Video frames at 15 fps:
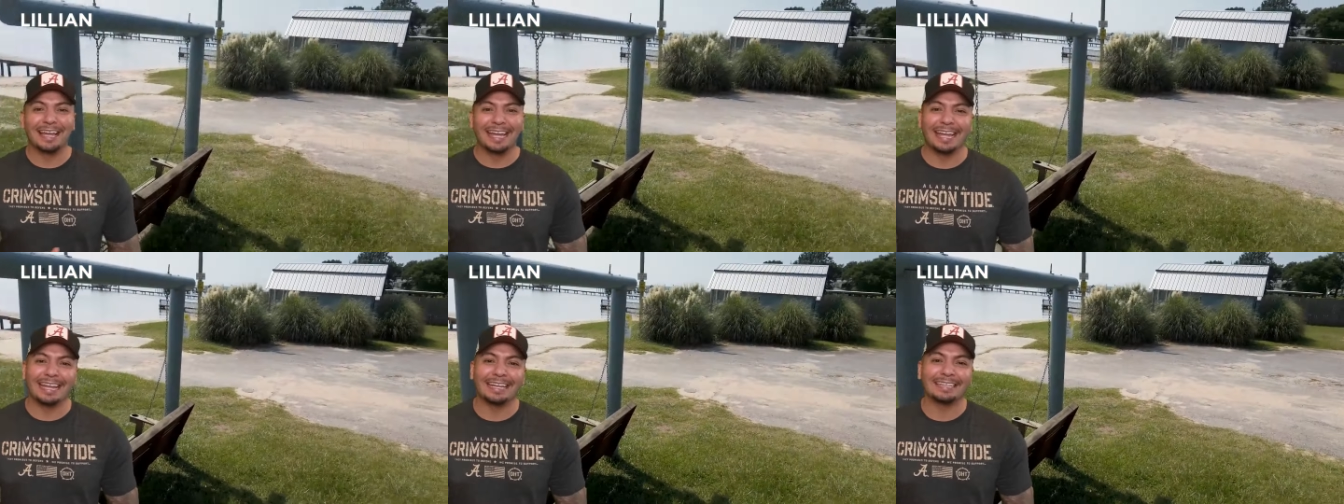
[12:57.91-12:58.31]

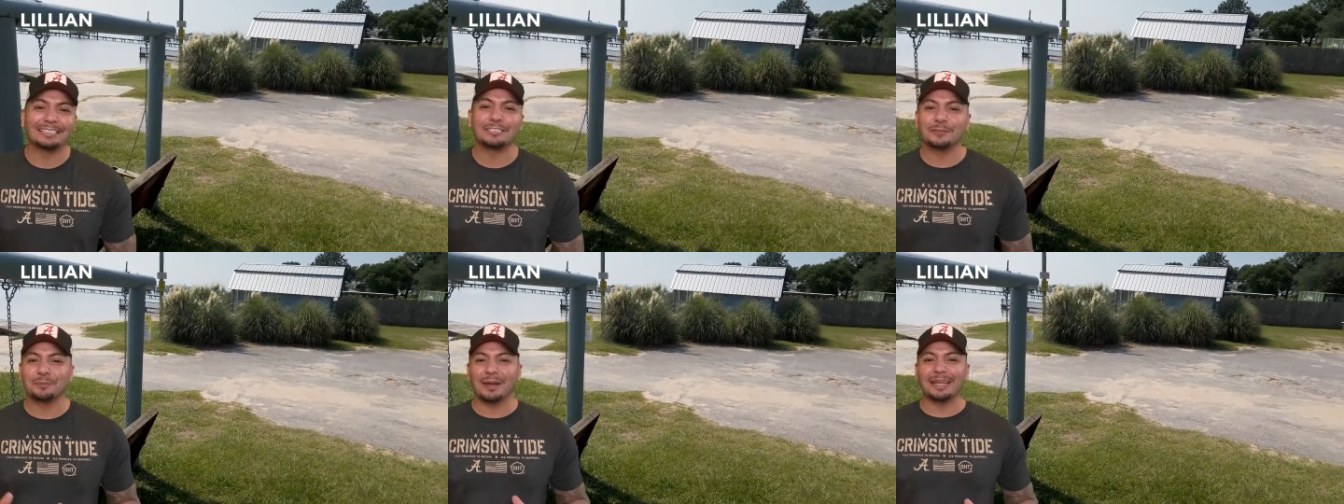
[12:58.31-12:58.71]
And
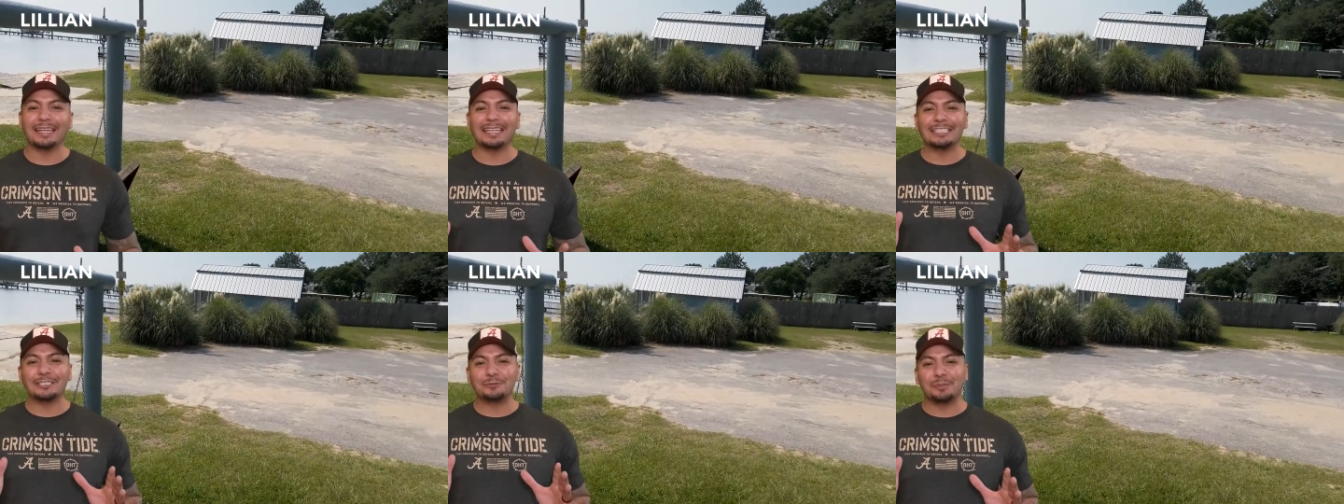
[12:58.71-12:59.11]

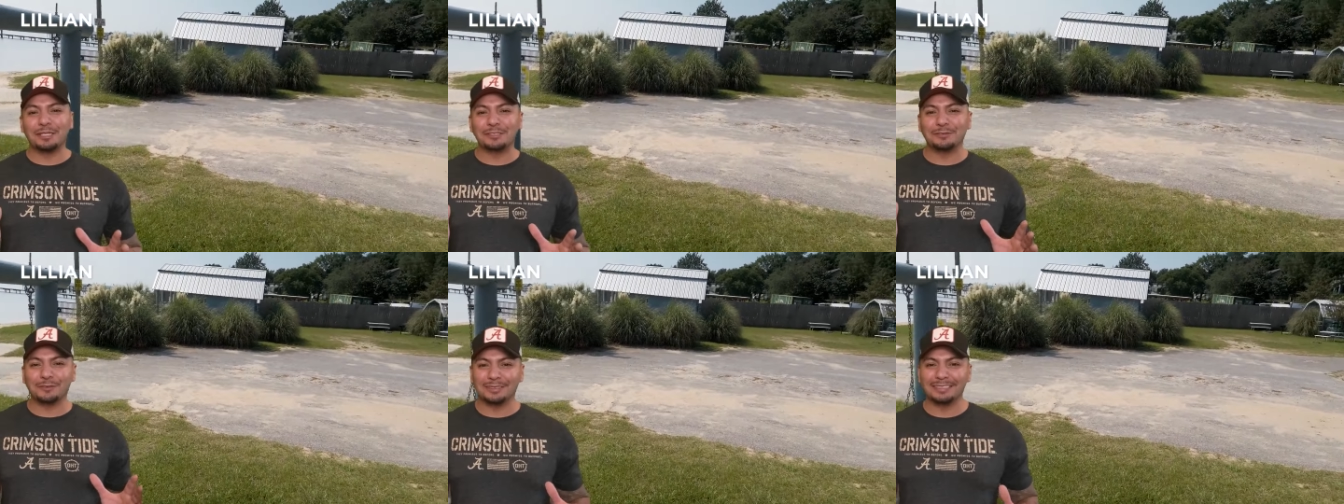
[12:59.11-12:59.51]
despite its
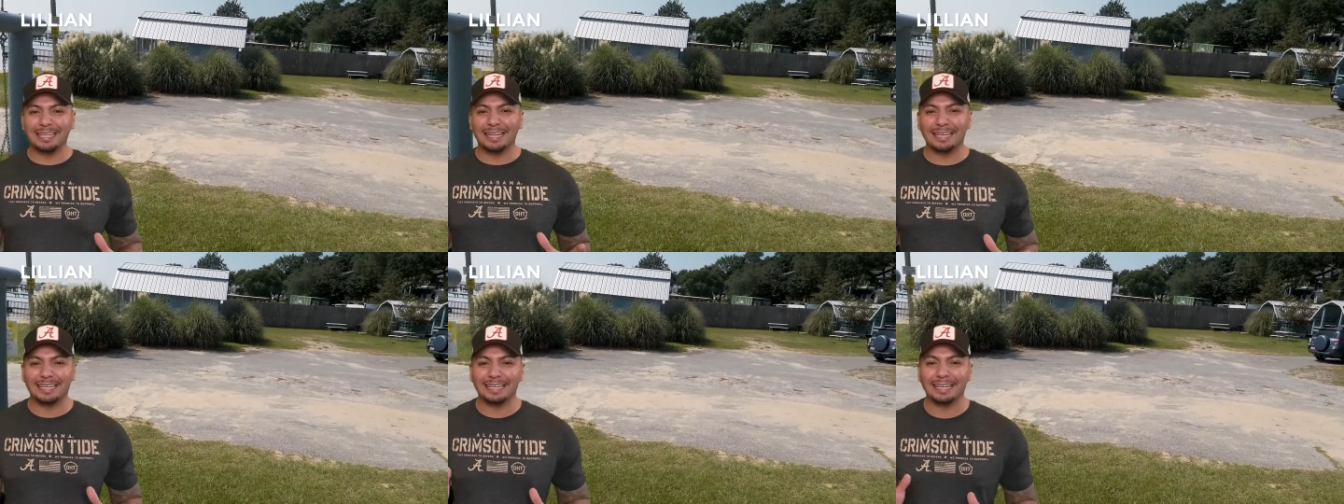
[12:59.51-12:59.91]
peaceful
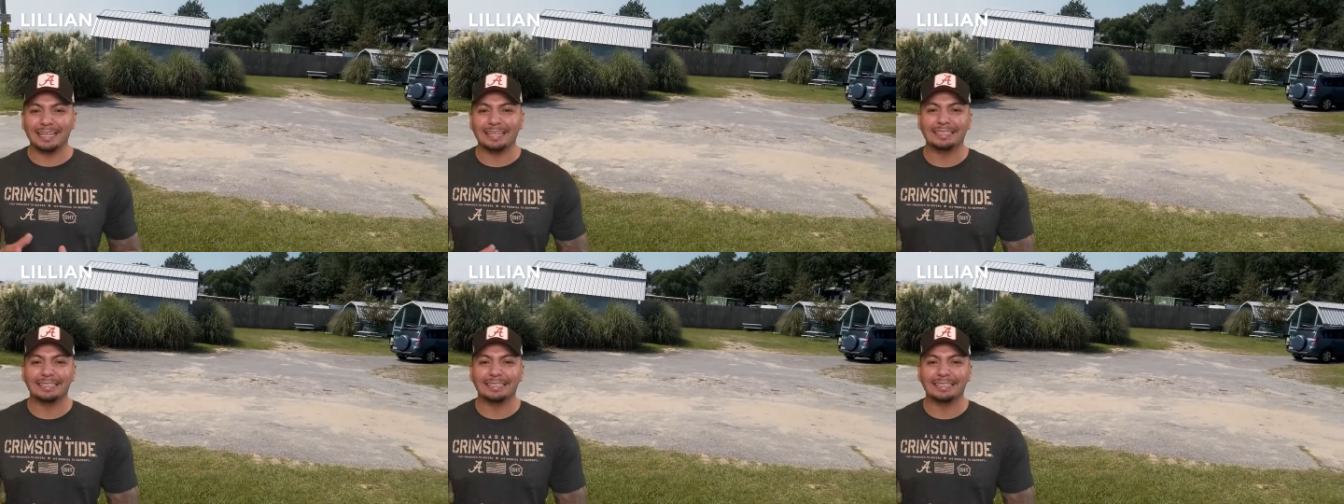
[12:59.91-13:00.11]
setting,